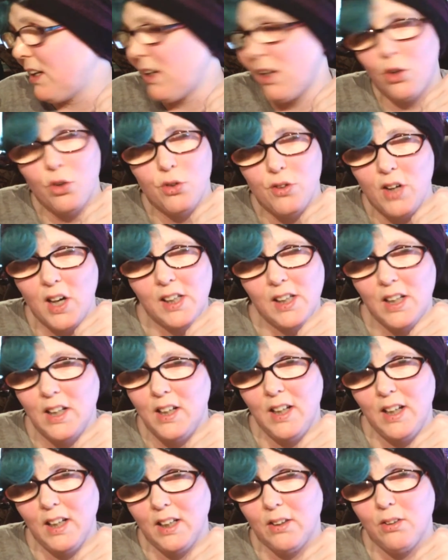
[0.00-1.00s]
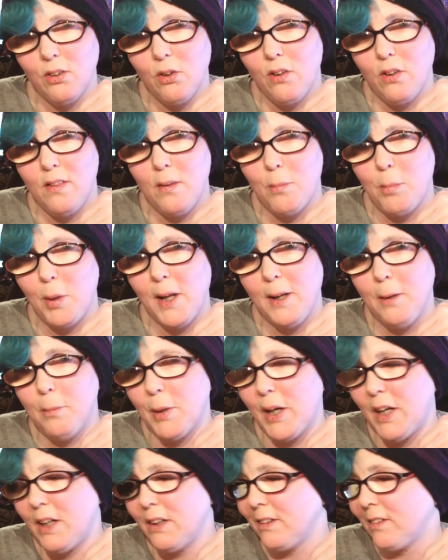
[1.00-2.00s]
a crackling on the
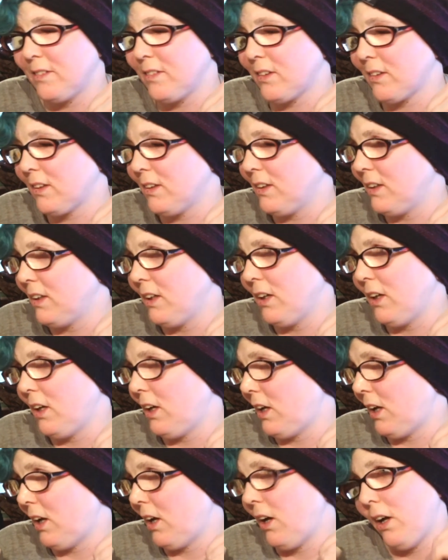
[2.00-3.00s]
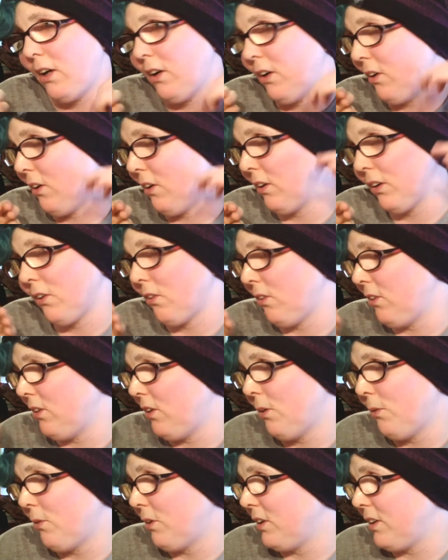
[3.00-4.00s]
playbacks, and I got
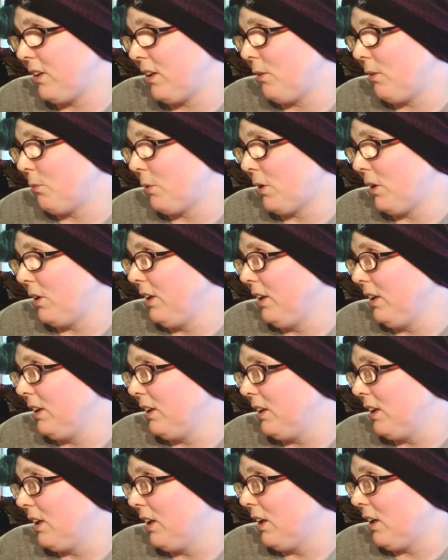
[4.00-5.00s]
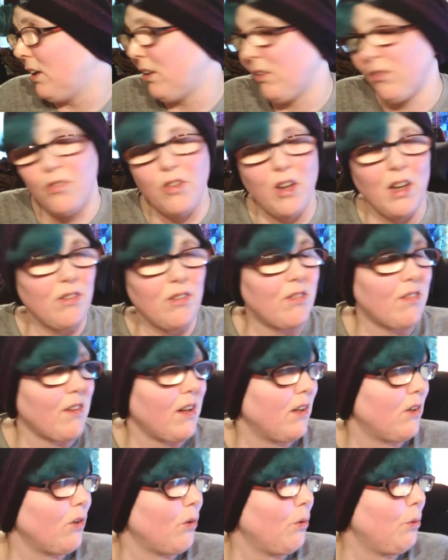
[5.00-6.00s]
no idea why. I've
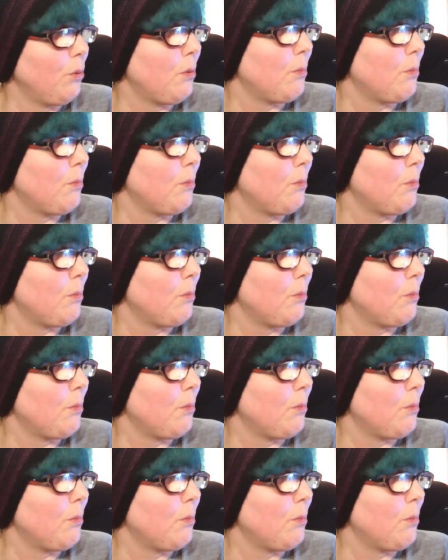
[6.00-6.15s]
tested all the